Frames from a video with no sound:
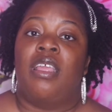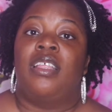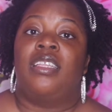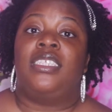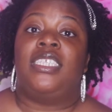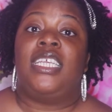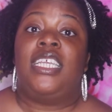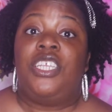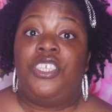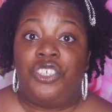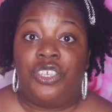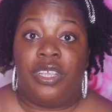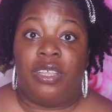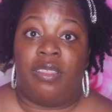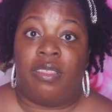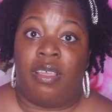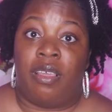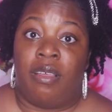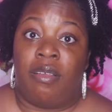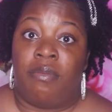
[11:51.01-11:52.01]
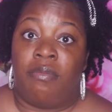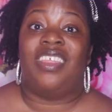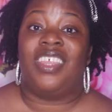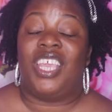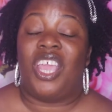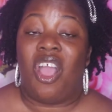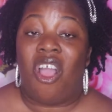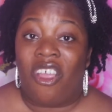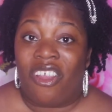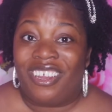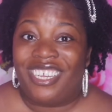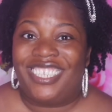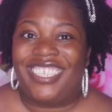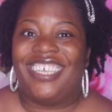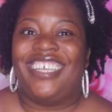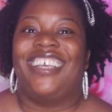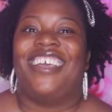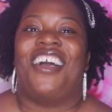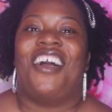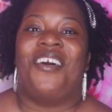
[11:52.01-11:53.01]
teaching them the art
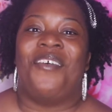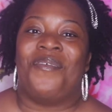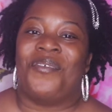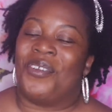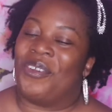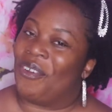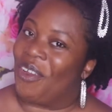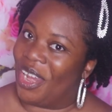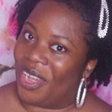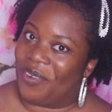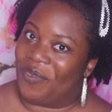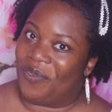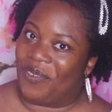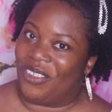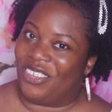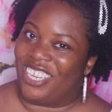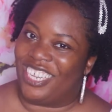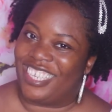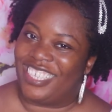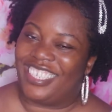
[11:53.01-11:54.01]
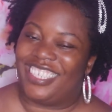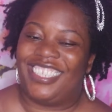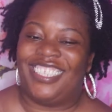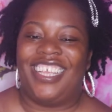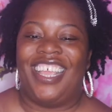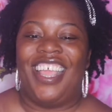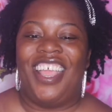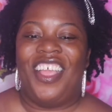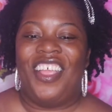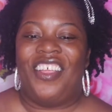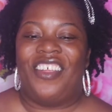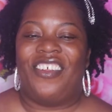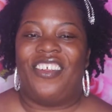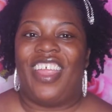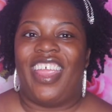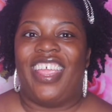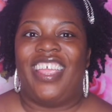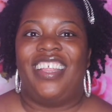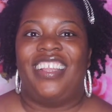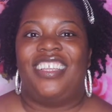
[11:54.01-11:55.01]
of gratefulness,
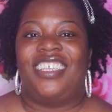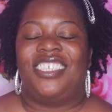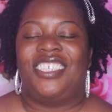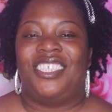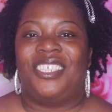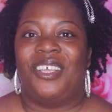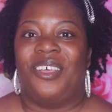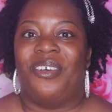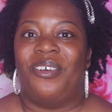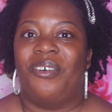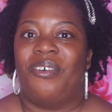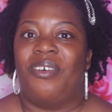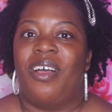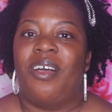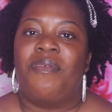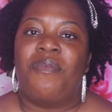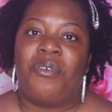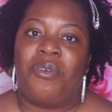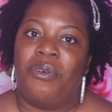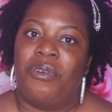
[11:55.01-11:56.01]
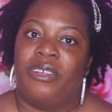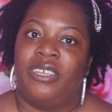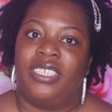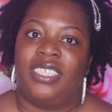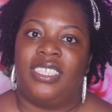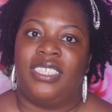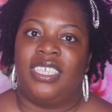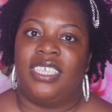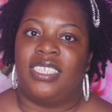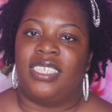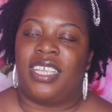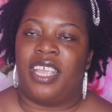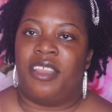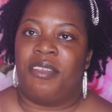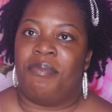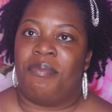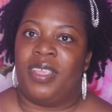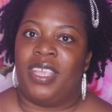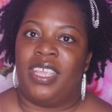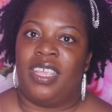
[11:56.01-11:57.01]
right? So of course this
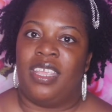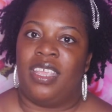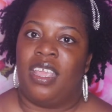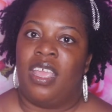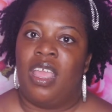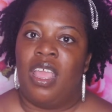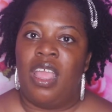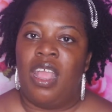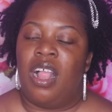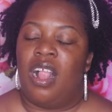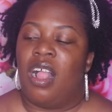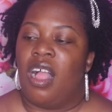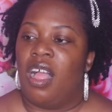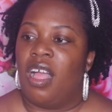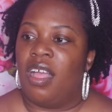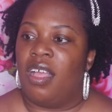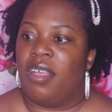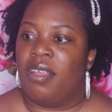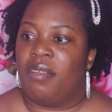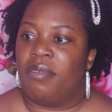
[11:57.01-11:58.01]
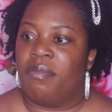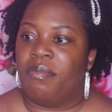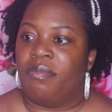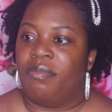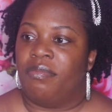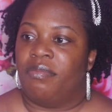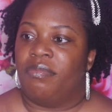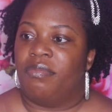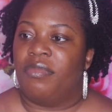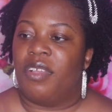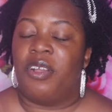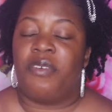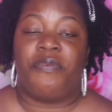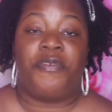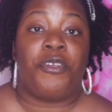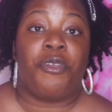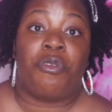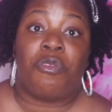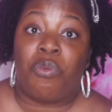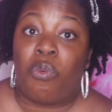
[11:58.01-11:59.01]
can be a
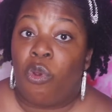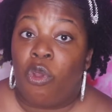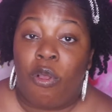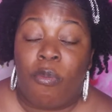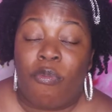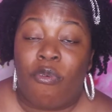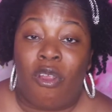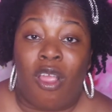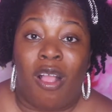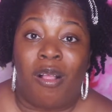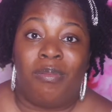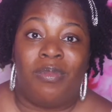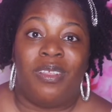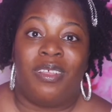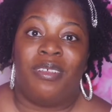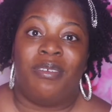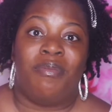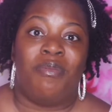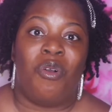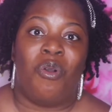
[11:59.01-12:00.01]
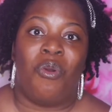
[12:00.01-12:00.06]
first world problem